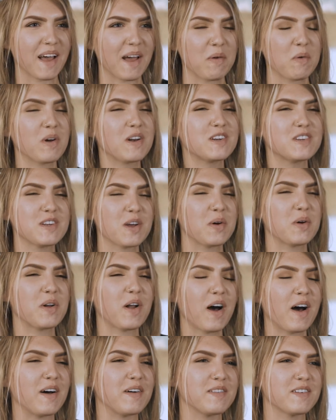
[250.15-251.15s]
I want to show it
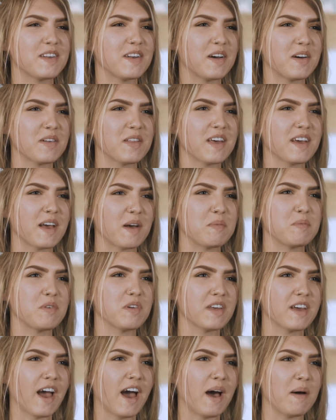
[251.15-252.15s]
off, I'm
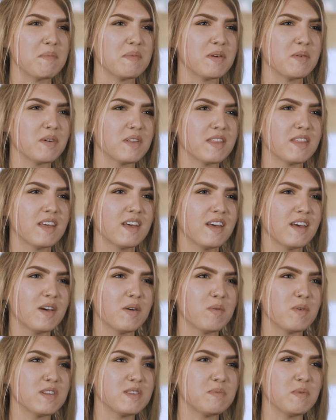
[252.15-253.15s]
really happy with
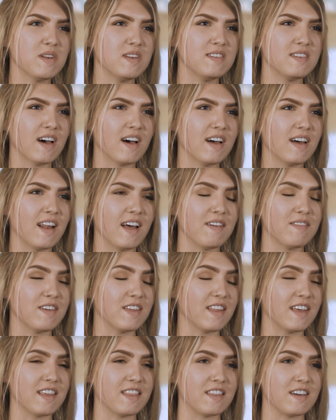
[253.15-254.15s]
what's been done. I
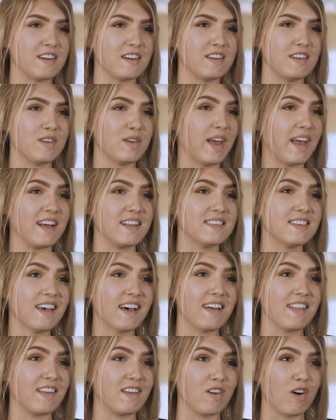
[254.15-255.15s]
feel like you can't
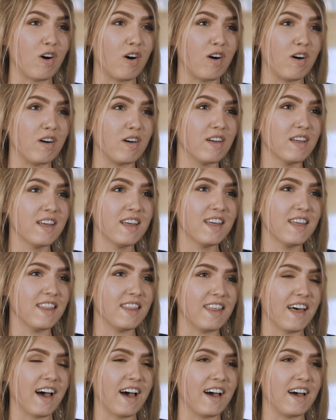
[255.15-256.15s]
tell at all
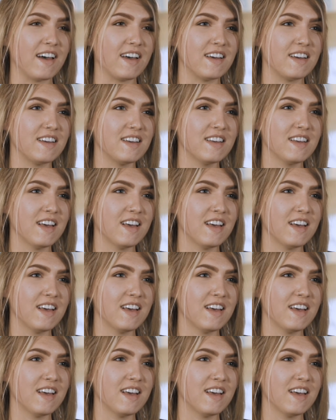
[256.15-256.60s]
that